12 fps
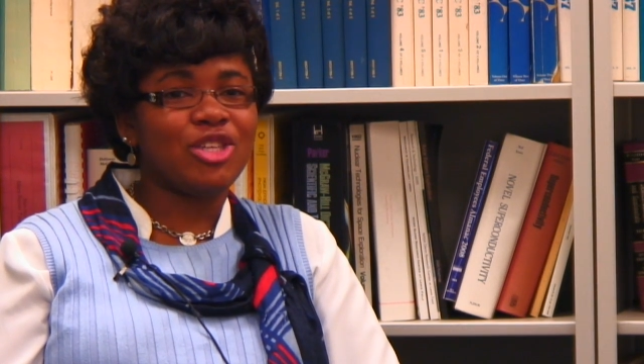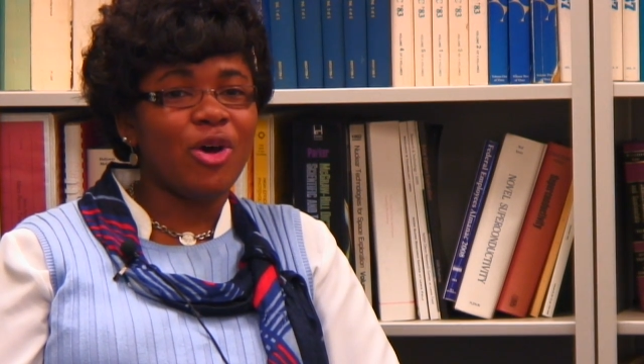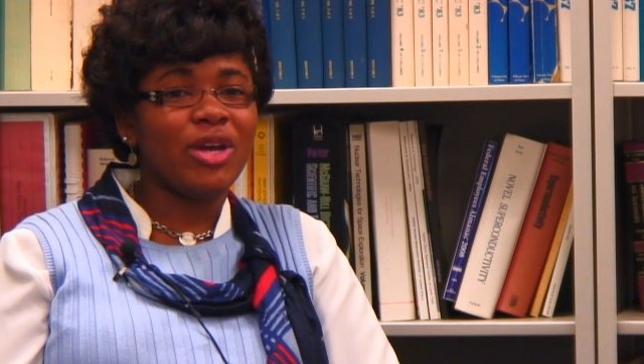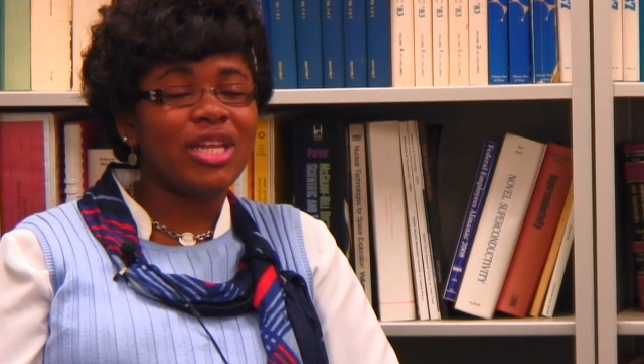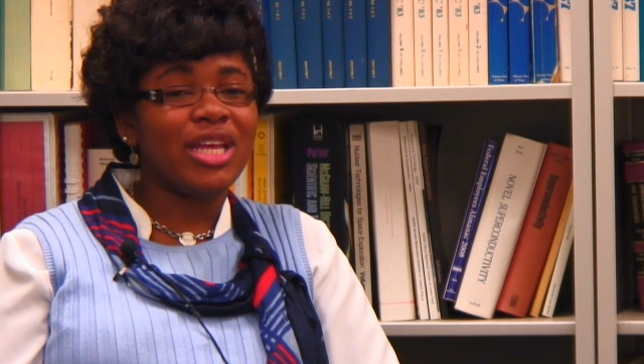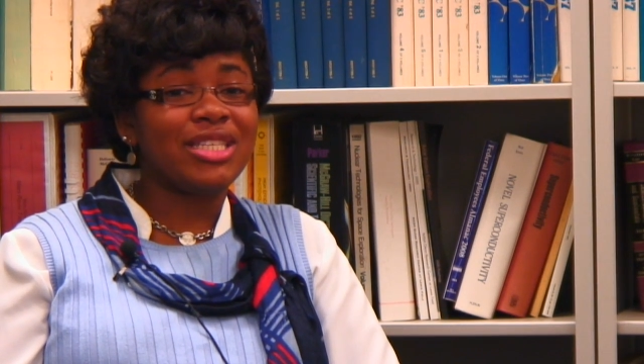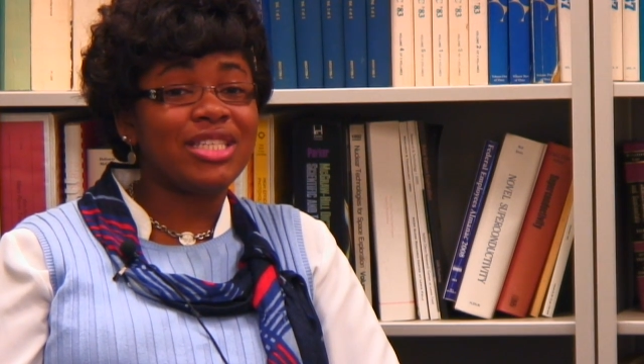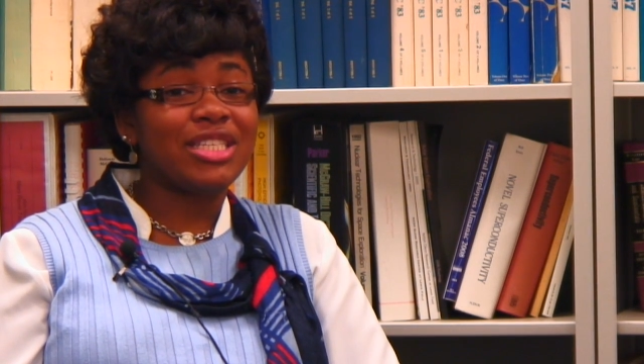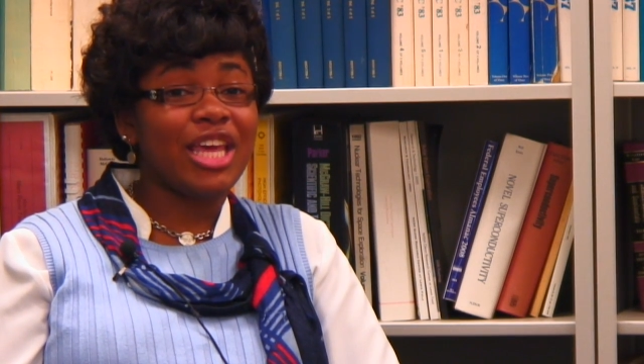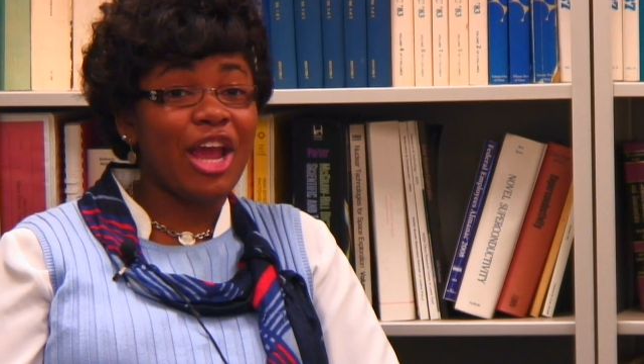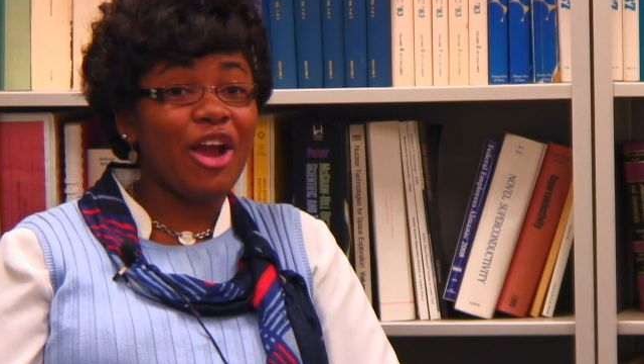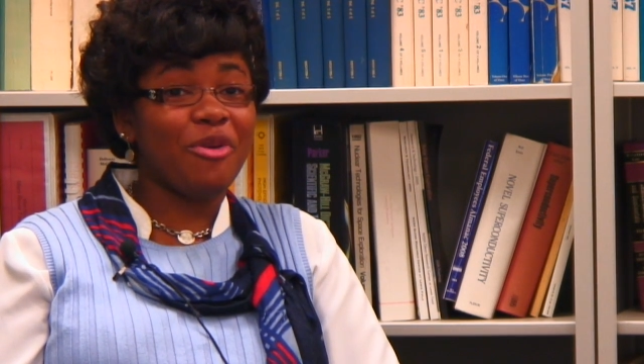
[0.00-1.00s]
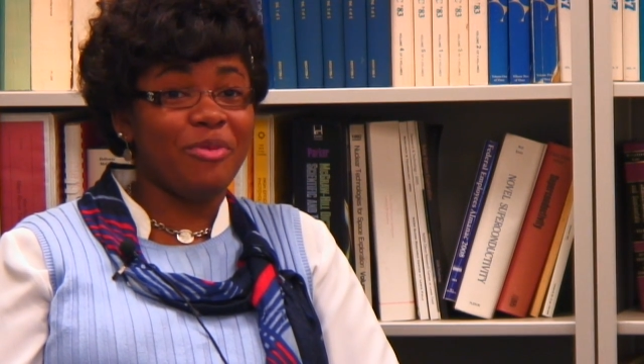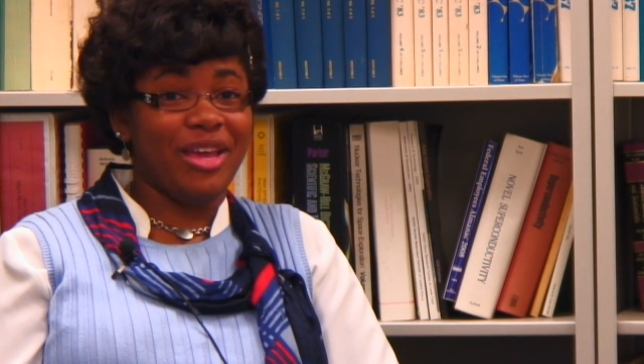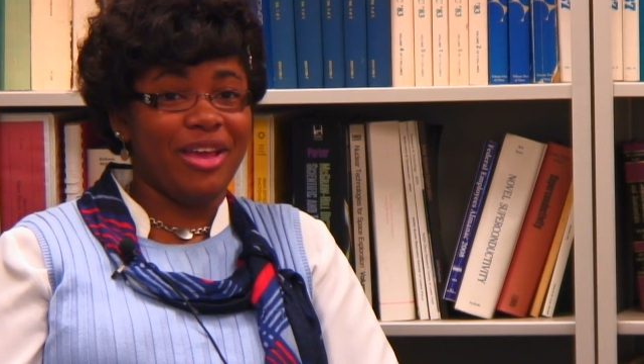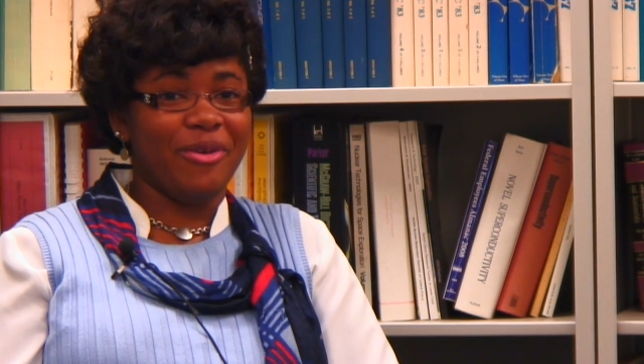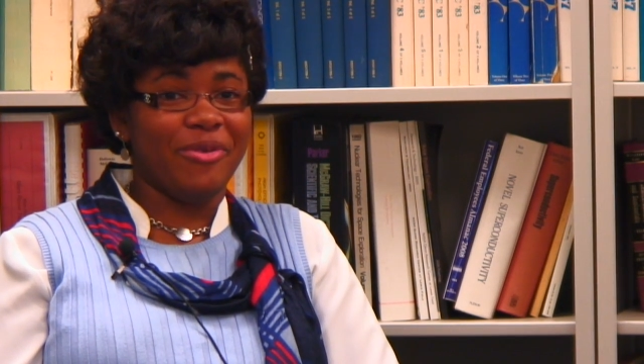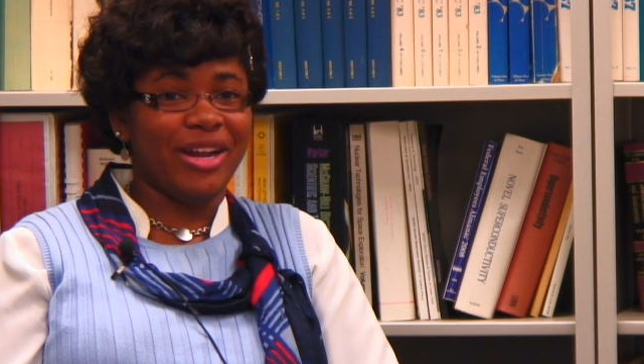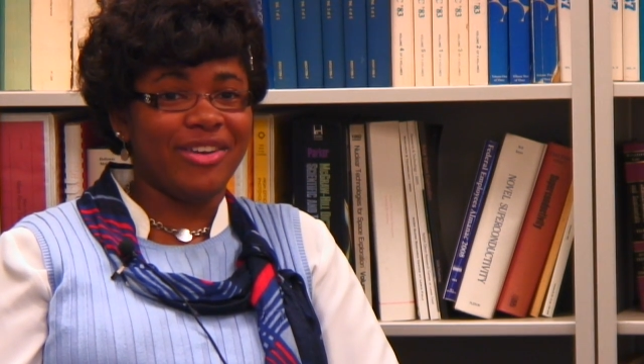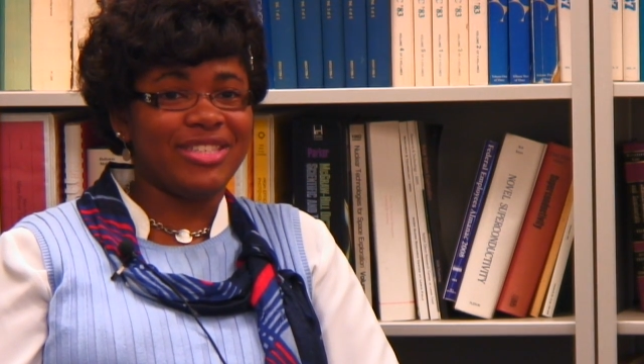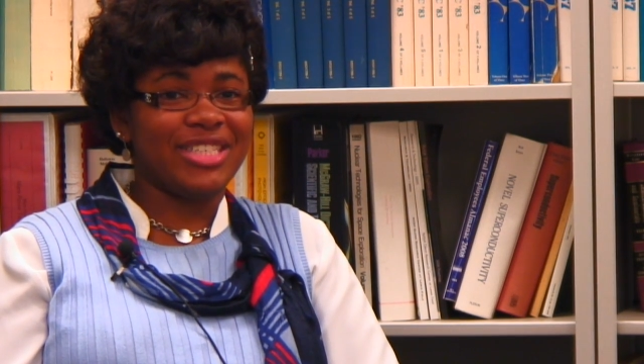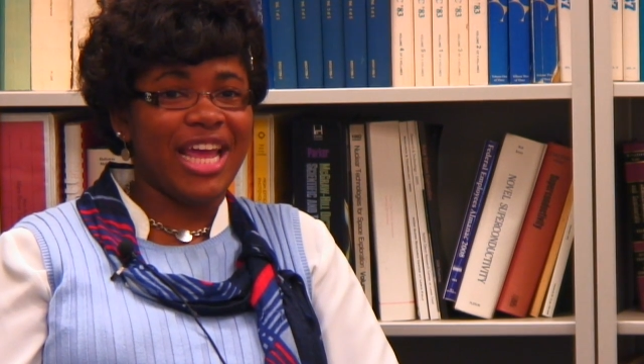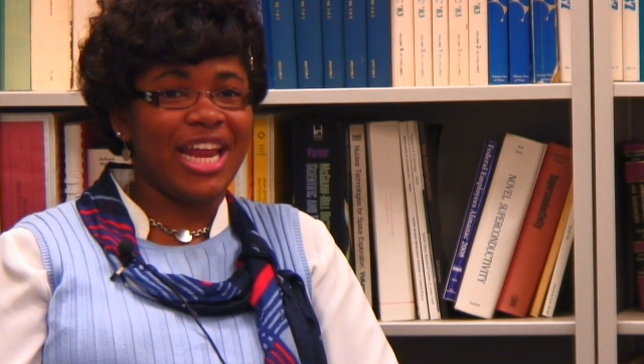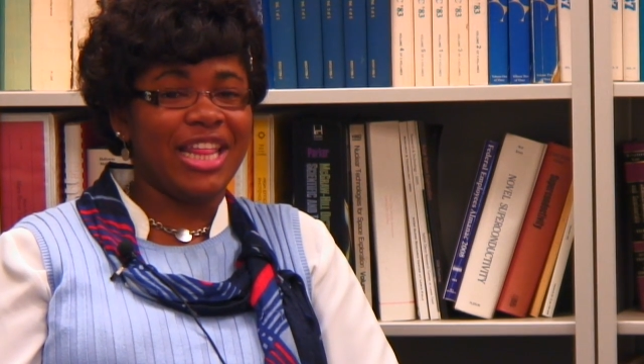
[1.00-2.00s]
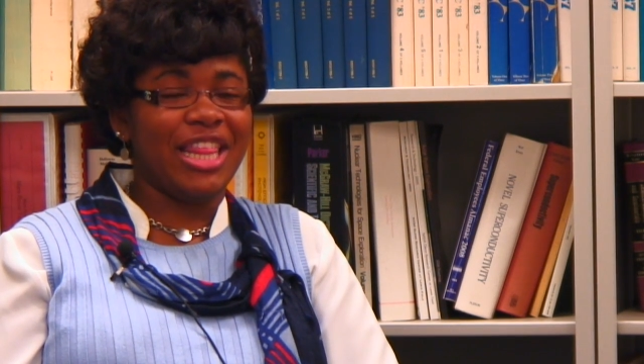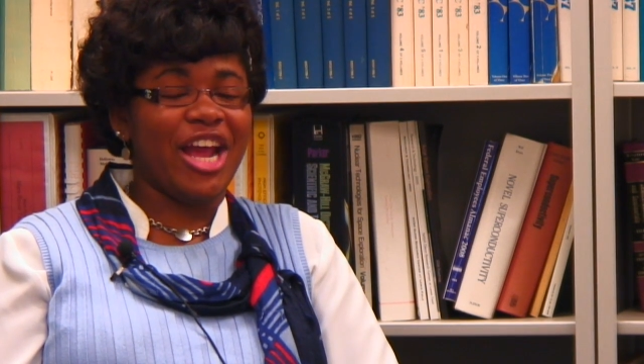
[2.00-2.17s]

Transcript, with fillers: So it, it scared me when I was standing